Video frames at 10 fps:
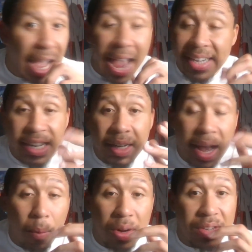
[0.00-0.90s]
I did
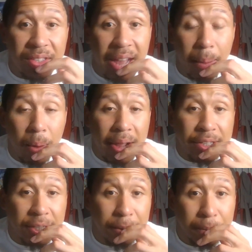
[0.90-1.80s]
not want to stop
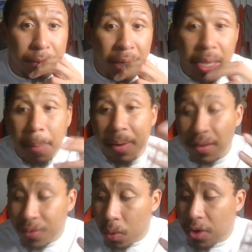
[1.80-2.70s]
watching. But
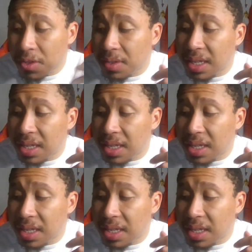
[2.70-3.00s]
of course,